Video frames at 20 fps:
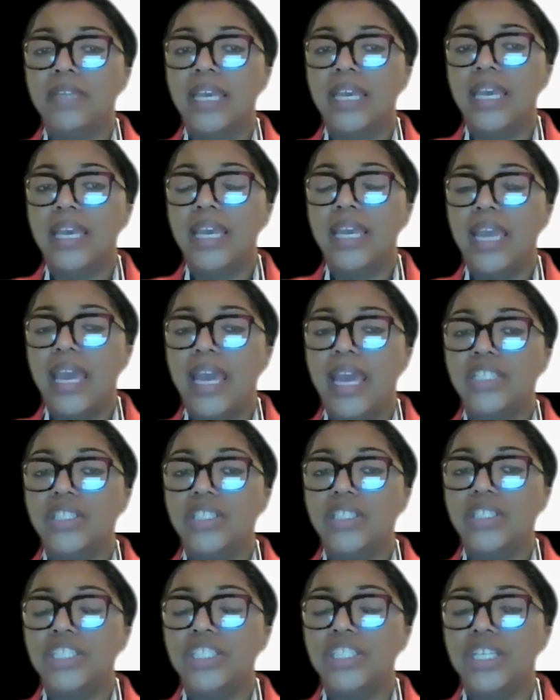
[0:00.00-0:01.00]
it actually
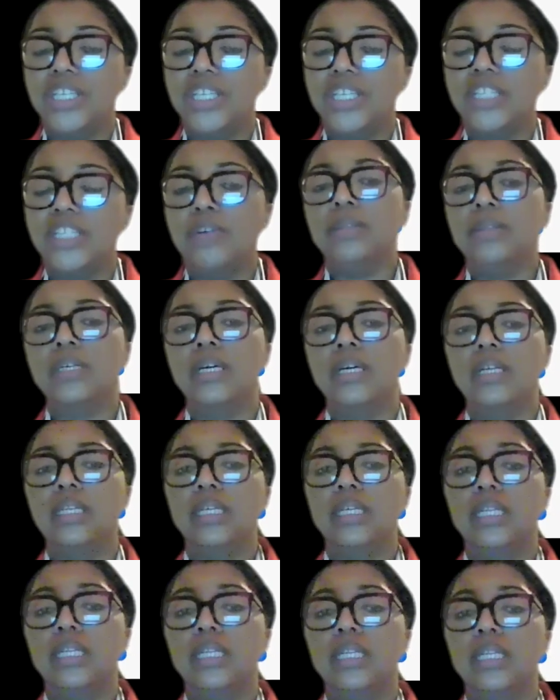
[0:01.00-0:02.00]
checks for
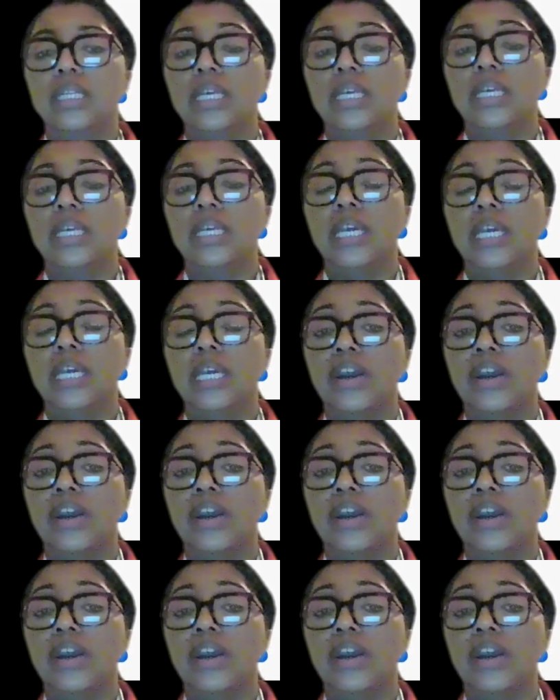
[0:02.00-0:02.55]
multicollinearity.